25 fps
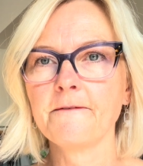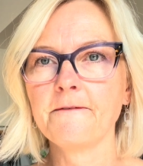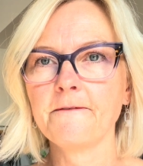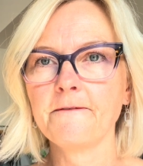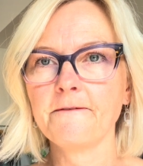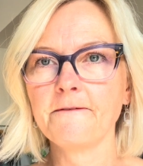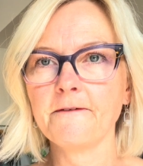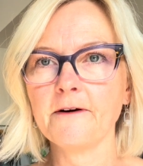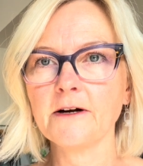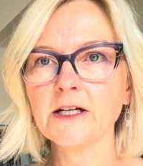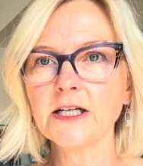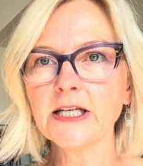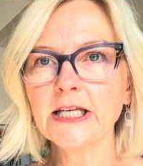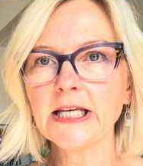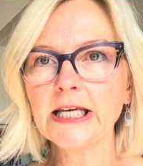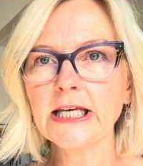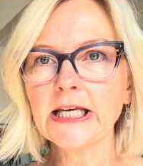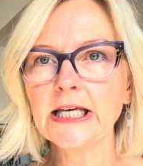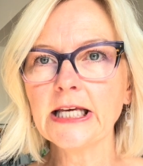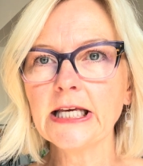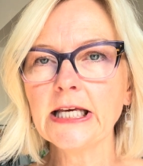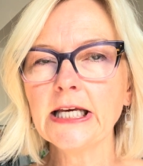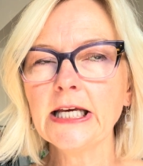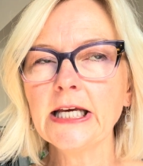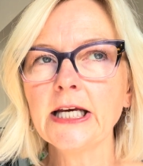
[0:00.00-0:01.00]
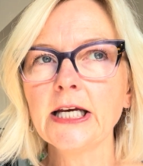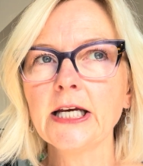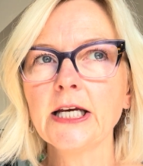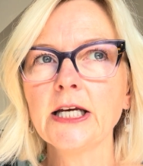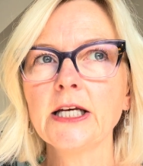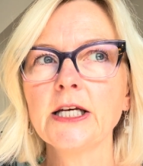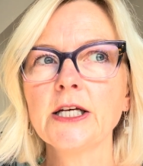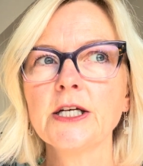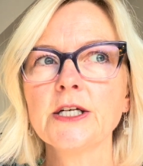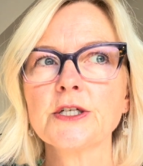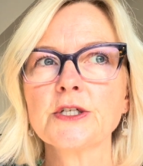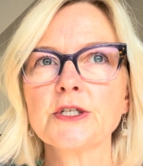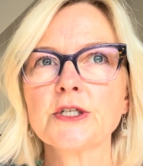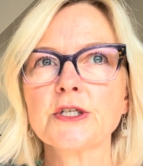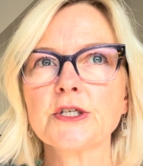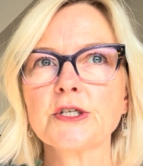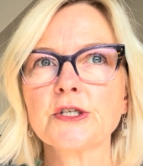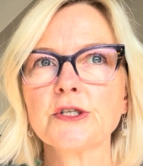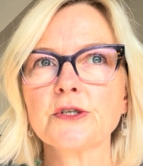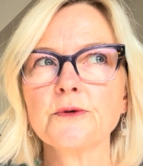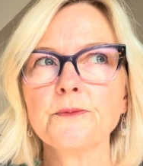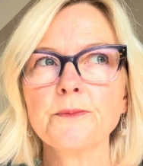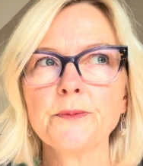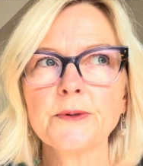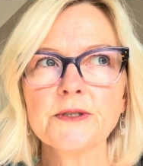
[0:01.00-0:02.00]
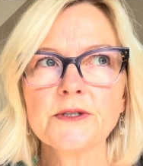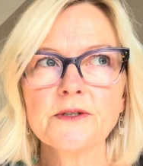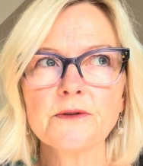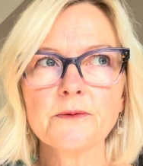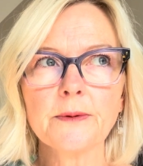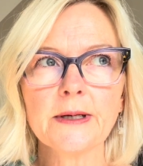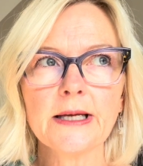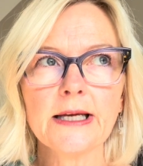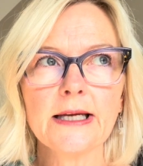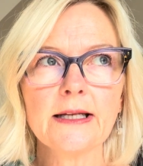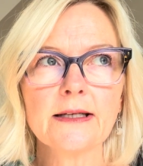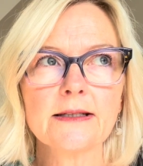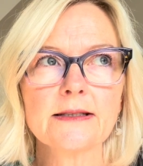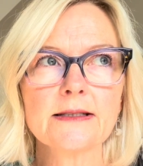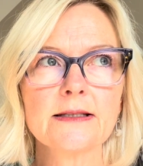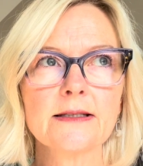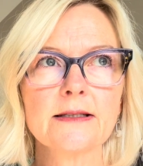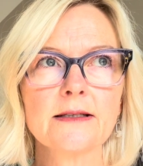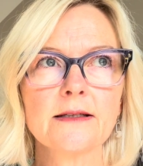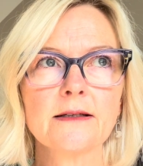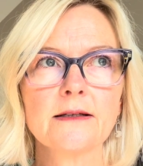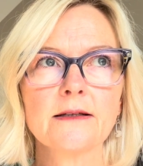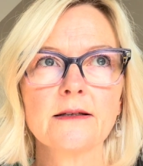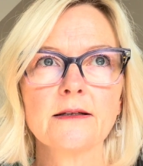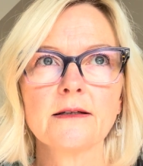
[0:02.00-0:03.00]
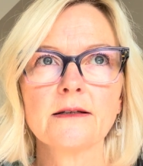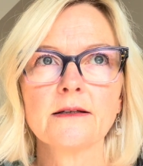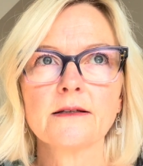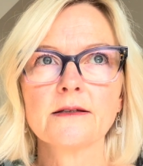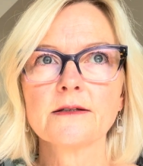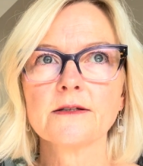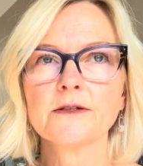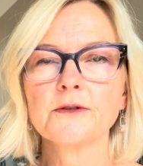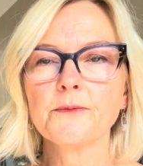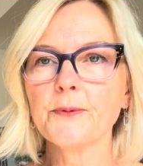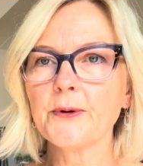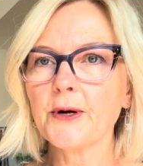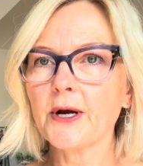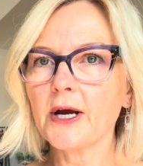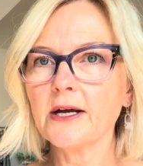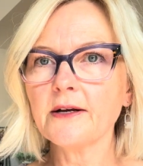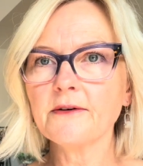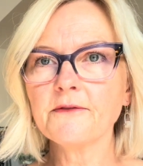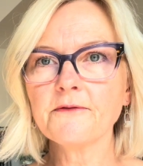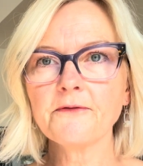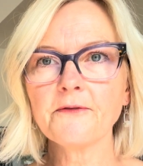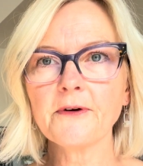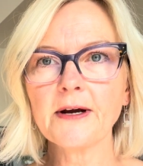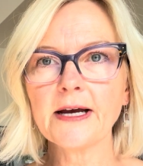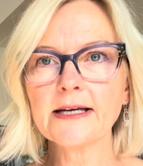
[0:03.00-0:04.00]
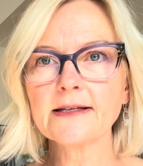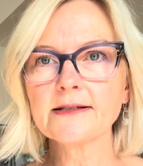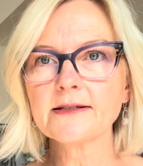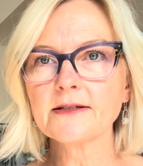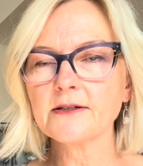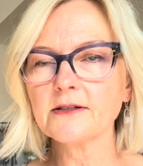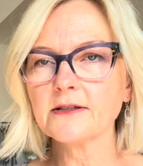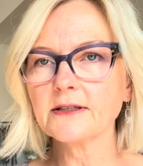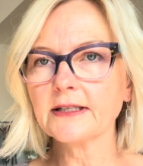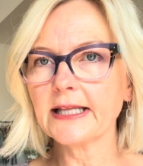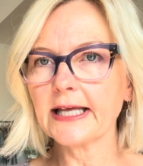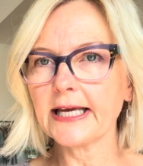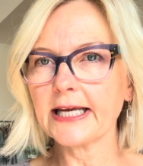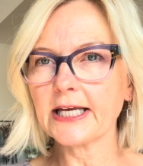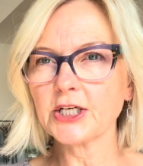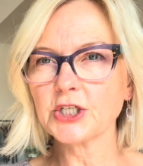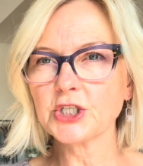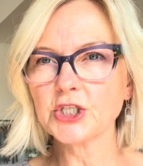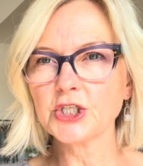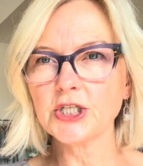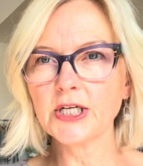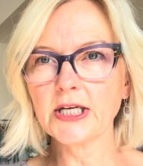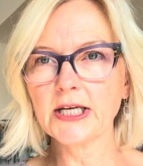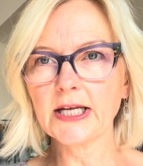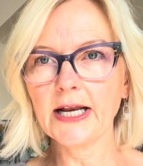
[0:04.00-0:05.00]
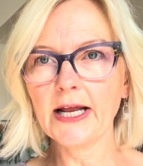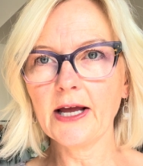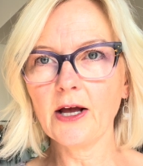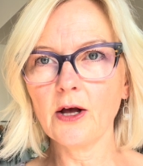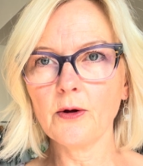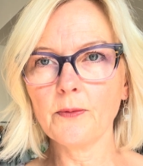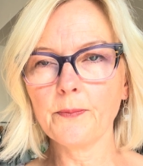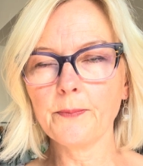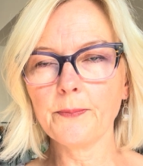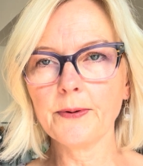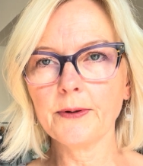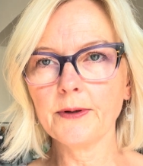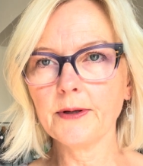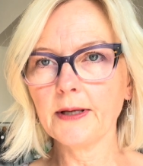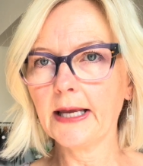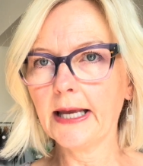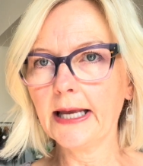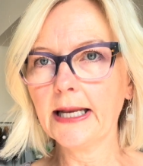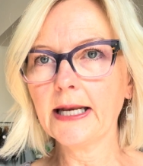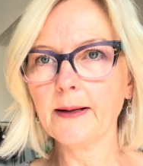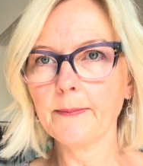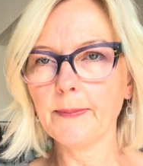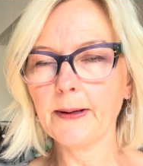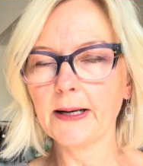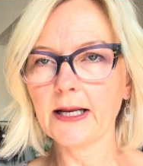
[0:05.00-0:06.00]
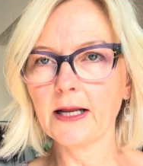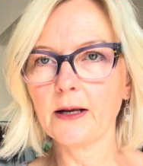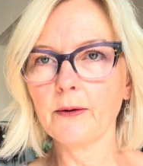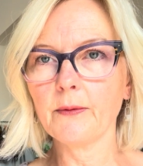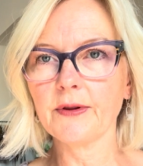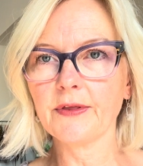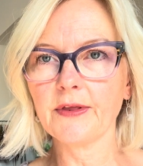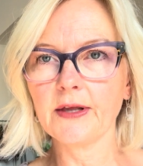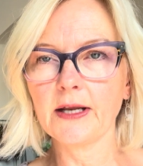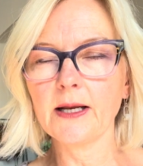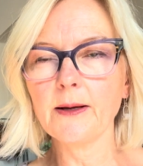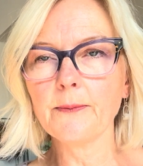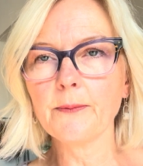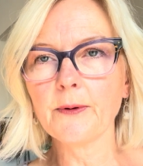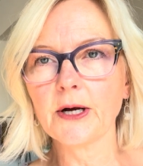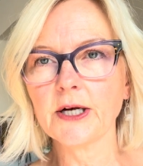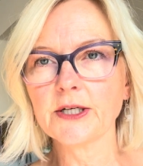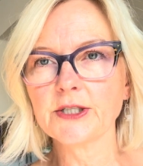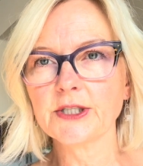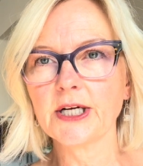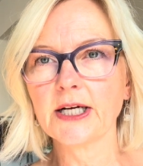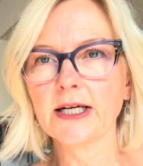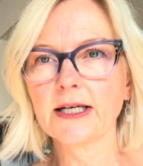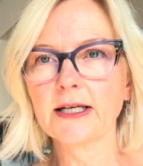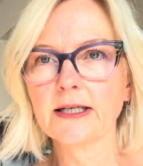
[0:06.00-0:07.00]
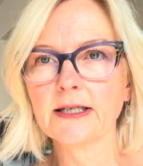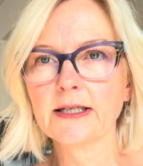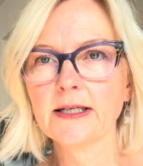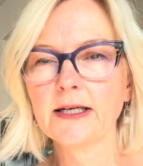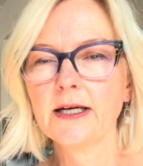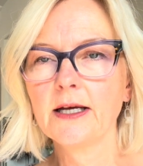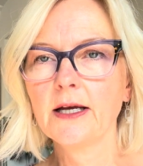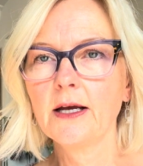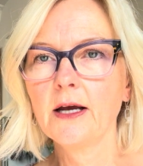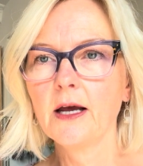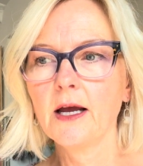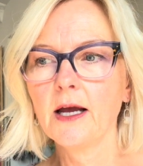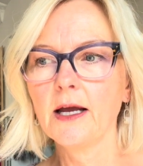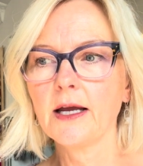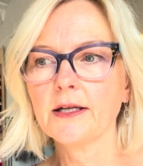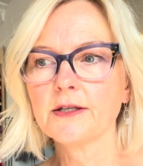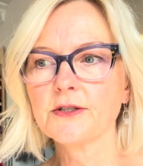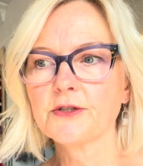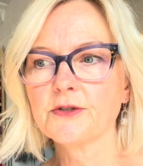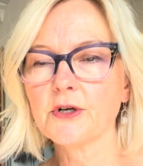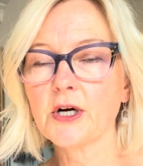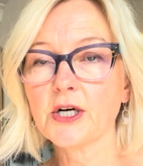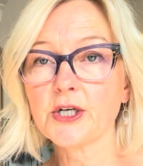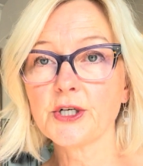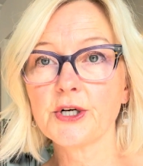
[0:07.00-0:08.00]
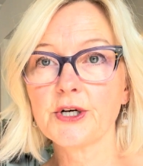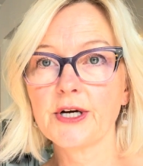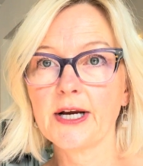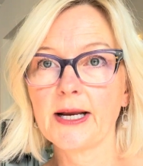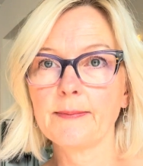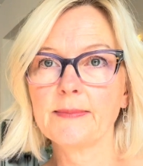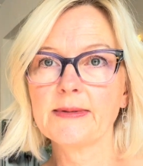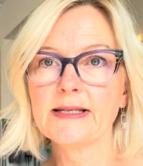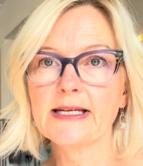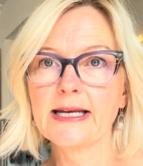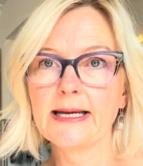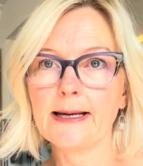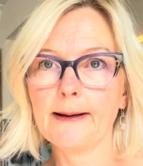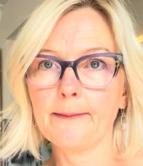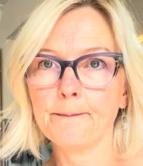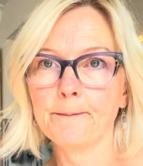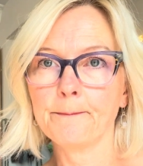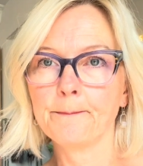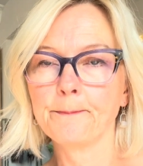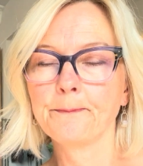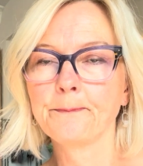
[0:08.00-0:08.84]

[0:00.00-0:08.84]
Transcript: funky, super sweet, super unfrazzled, like she can help anybody with any project, instructor named Kim.